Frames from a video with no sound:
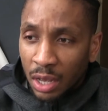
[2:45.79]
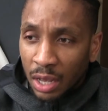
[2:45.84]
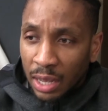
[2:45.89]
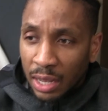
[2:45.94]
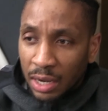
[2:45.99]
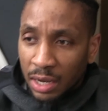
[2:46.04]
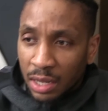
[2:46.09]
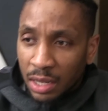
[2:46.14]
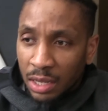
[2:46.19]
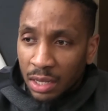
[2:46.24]

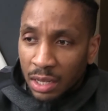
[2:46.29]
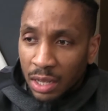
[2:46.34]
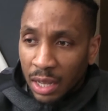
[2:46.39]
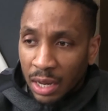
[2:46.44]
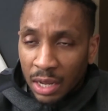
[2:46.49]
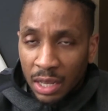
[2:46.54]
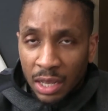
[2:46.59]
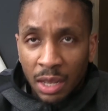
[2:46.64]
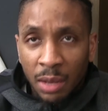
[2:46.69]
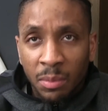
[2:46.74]
how
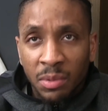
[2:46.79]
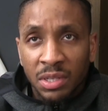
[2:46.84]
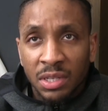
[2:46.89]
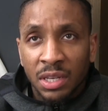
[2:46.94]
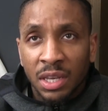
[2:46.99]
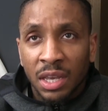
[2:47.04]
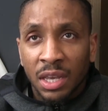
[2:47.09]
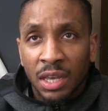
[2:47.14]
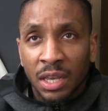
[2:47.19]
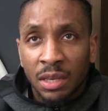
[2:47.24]
they come
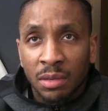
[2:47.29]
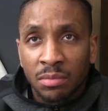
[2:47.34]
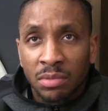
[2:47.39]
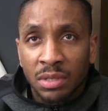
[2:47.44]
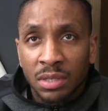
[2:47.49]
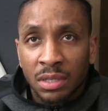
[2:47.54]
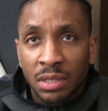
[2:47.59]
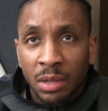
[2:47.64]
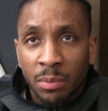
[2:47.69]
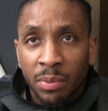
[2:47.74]
into
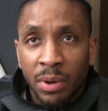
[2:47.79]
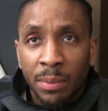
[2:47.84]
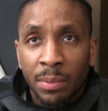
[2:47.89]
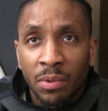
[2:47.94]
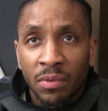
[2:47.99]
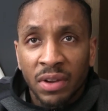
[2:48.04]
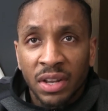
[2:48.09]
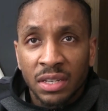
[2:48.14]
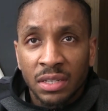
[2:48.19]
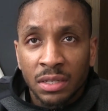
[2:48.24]
games, the
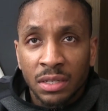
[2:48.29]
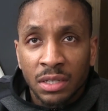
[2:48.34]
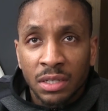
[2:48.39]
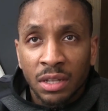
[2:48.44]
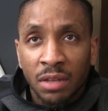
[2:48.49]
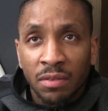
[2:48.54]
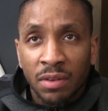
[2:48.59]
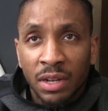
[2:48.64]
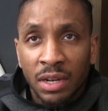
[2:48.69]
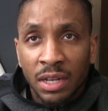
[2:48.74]
preparation and
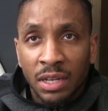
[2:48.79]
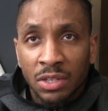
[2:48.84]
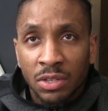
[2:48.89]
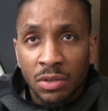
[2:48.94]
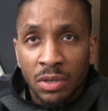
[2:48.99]
stuff like that.